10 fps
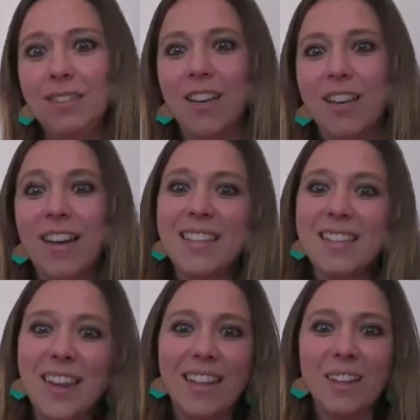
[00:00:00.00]
So
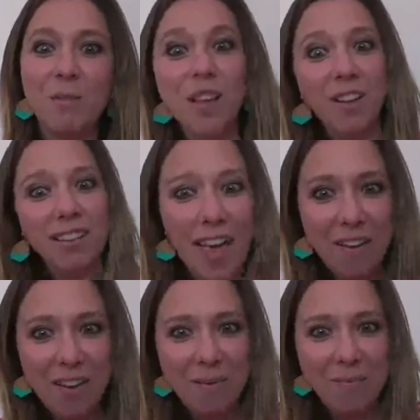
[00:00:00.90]
let's say that we don't
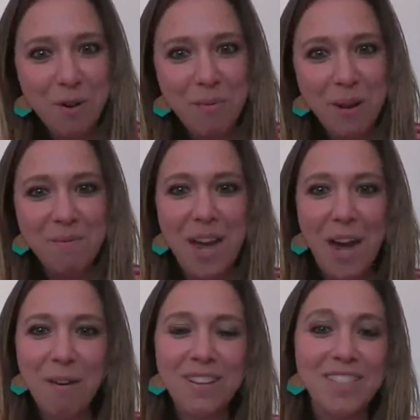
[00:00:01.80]
have any problem now.